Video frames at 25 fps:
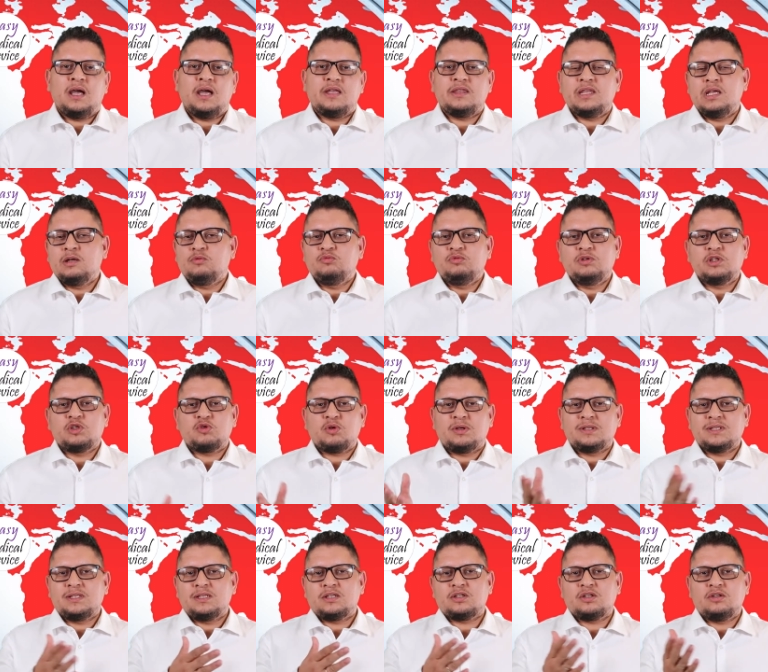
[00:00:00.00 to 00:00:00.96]
and then we'll
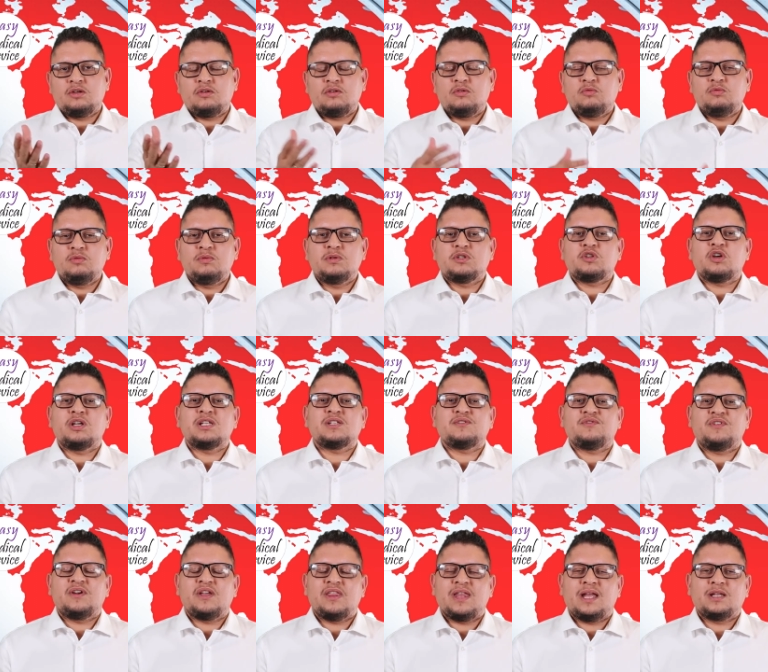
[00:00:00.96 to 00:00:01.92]
transition, uh, we'll
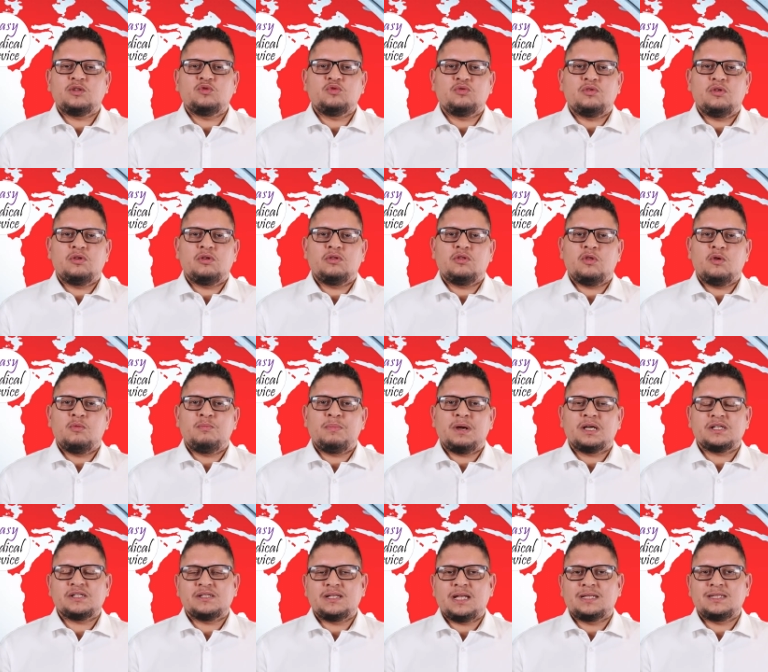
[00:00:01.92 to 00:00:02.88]
transfer that to the, the
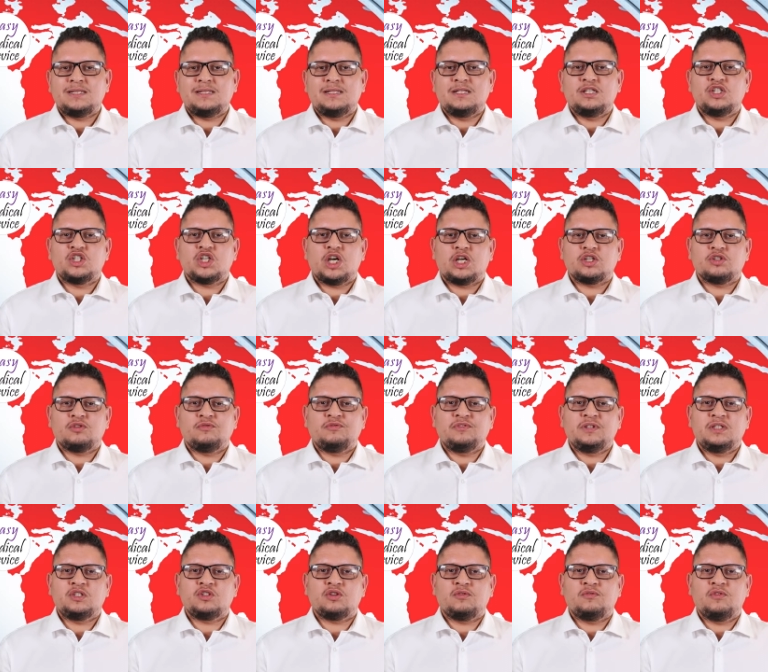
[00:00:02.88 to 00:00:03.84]
person that is in charge
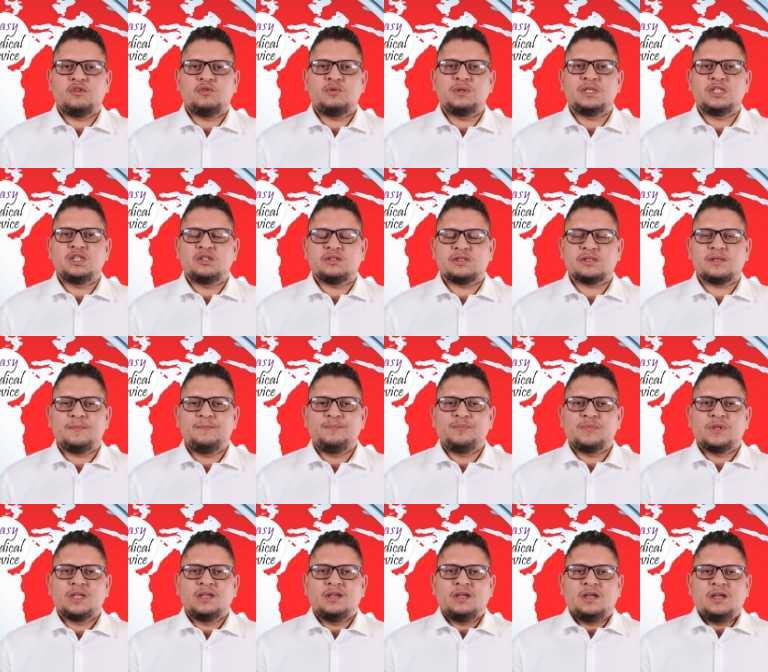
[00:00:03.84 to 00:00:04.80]
of each of the regions.
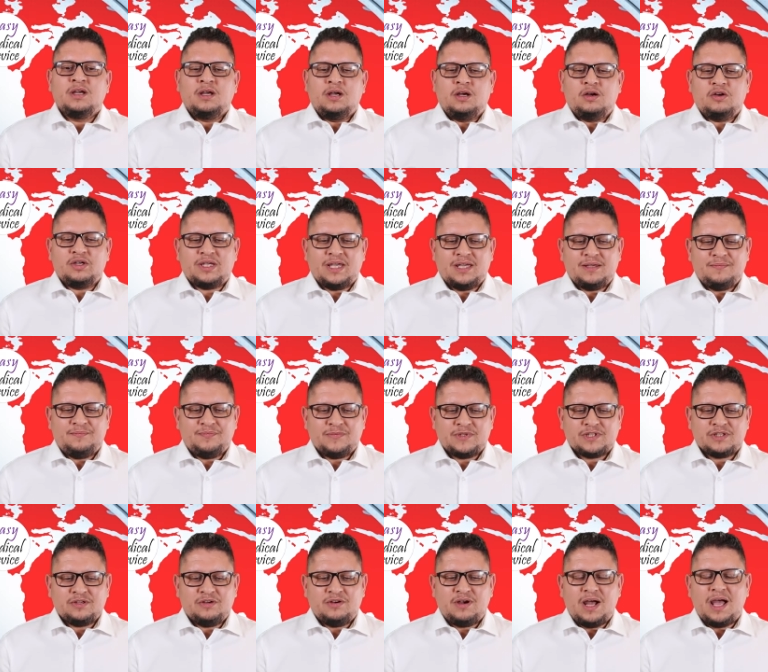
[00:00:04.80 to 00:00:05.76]
Okay,
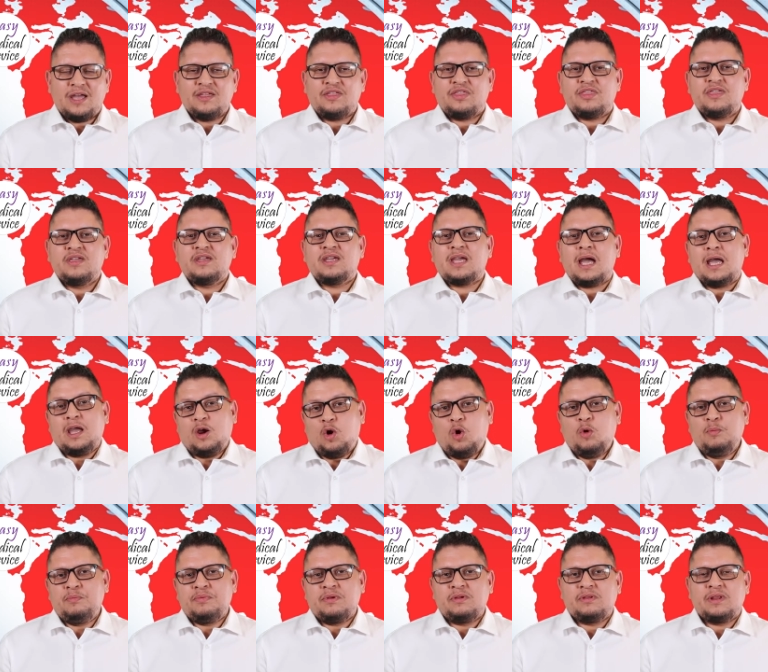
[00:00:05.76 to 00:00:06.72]
so I think, I
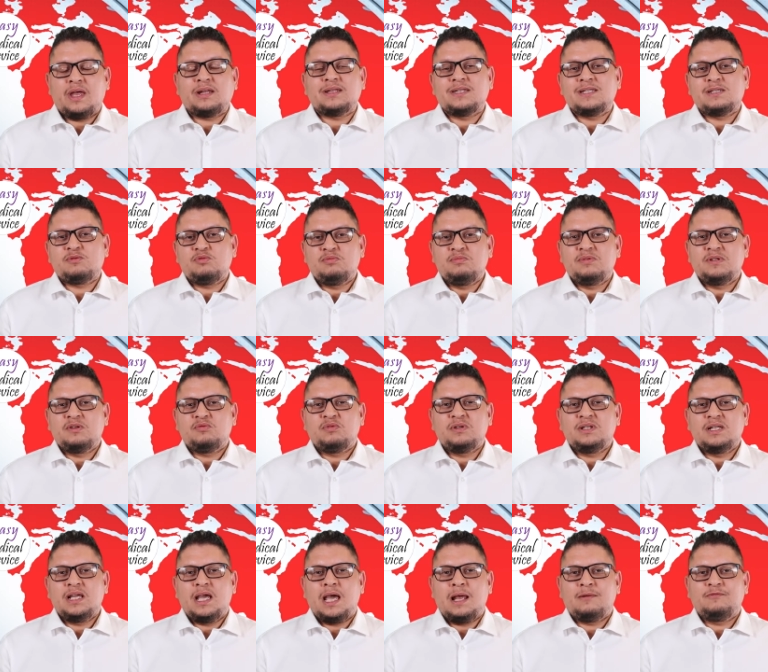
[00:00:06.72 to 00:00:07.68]
hope that this will be
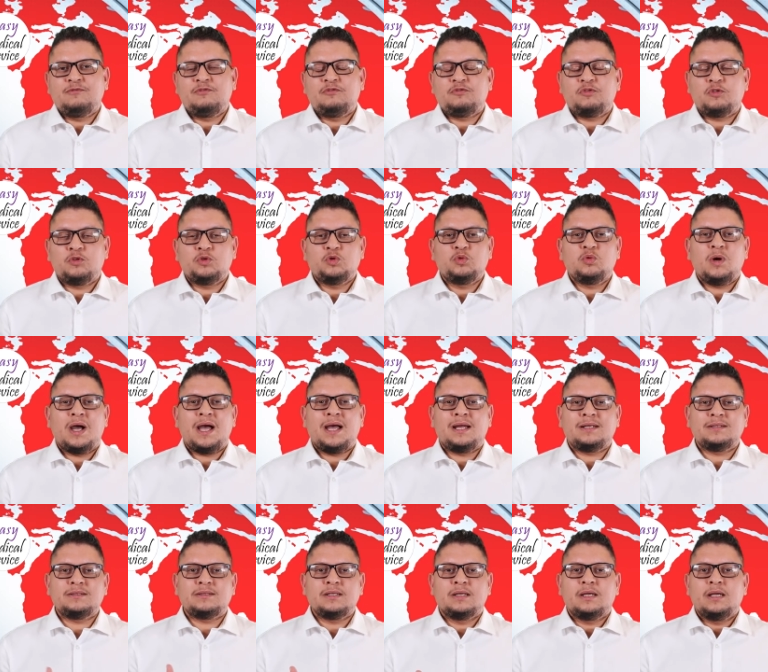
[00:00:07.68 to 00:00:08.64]
really helpful for you.
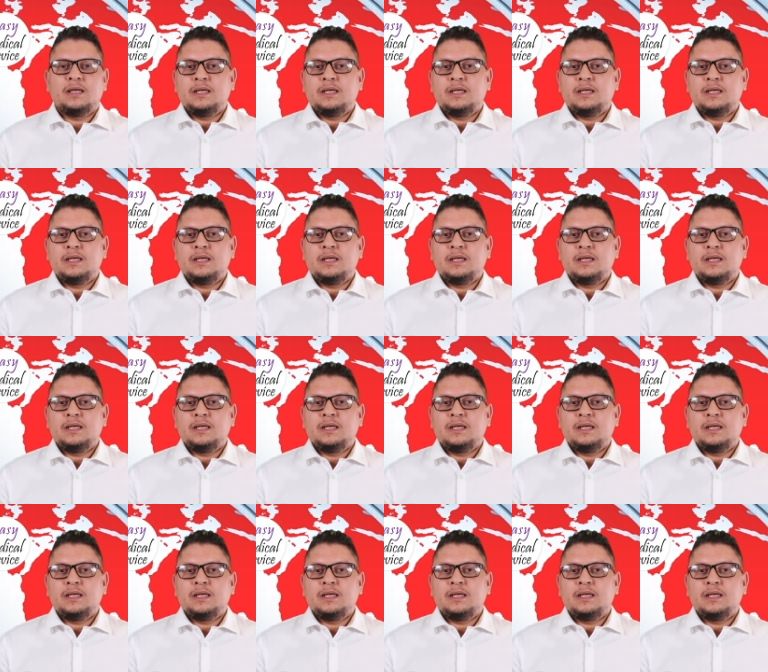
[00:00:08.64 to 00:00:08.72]
And